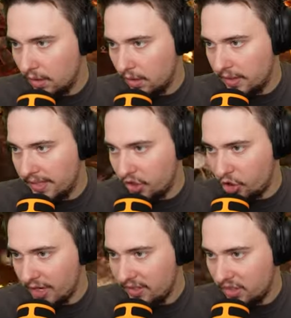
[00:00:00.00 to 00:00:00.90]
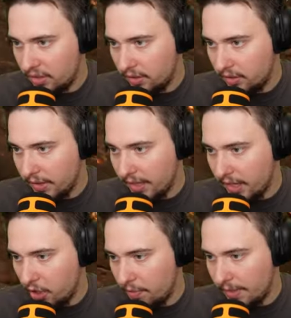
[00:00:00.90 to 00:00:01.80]
this chest. Can
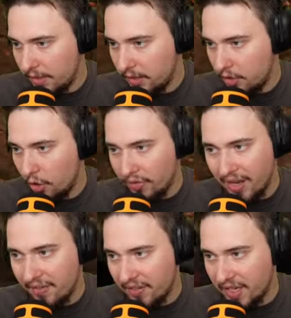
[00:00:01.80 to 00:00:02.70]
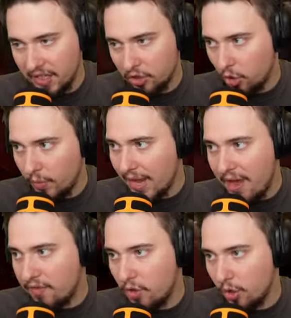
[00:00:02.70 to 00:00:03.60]
I open it? Not enough keys, so we
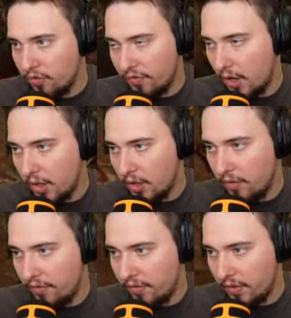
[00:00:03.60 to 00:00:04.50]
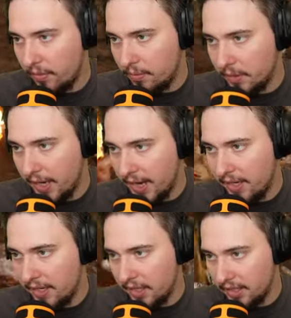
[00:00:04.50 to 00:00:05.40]
have not uh, found
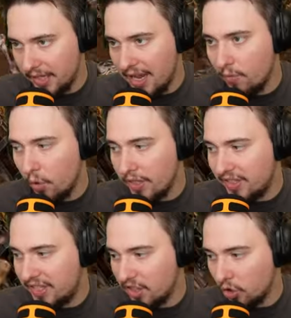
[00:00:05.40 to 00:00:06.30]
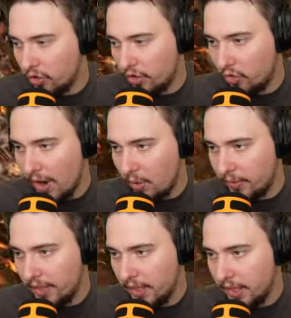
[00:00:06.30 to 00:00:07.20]
any keys. And what is this on the
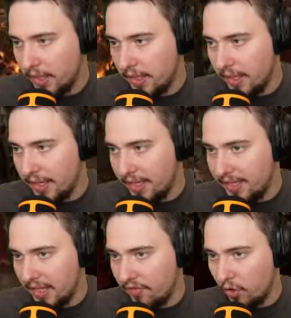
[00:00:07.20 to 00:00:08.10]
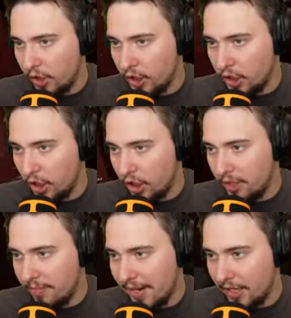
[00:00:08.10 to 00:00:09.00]
ground? Is that for
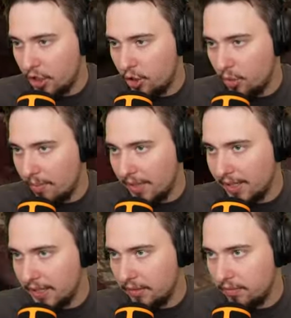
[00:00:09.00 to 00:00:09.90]
charging my Q ability?